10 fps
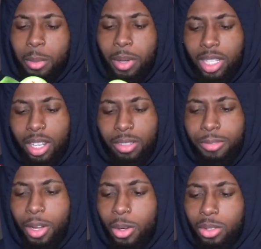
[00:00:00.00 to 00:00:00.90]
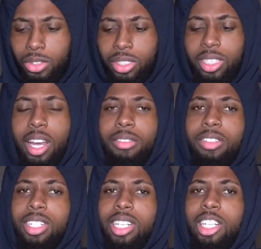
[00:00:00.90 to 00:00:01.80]
But they felt
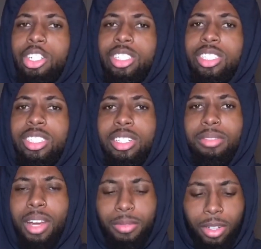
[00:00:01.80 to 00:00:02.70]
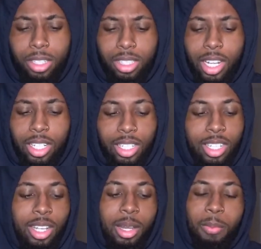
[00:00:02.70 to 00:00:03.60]
definitely a little stiff at first. Like
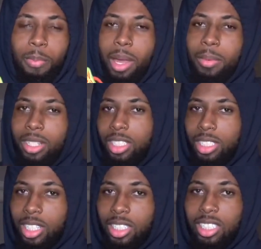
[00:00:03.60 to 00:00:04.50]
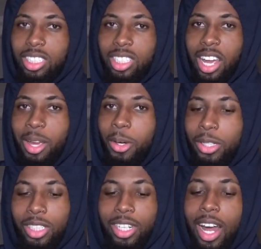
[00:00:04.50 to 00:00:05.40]
maybe it's just because it's
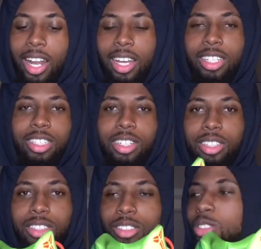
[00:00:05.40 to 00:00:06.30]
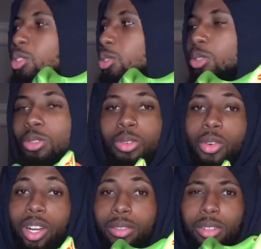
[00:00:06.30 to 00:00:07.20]
scales and not like, the usual
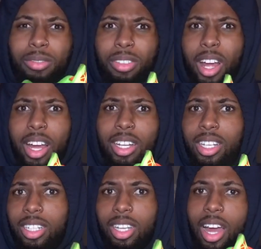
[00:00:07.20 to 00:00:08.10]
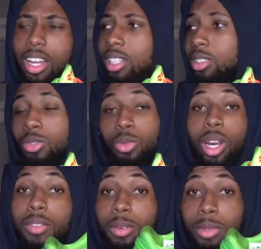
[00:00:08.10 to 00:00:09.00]
whatever, fly knit, cotton,
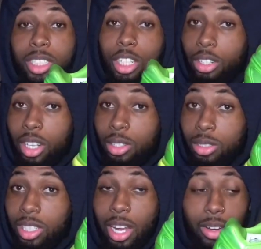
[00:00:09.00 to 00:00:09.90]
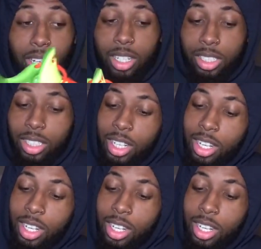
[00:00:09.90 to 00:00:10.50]
whatever material they use nowadays.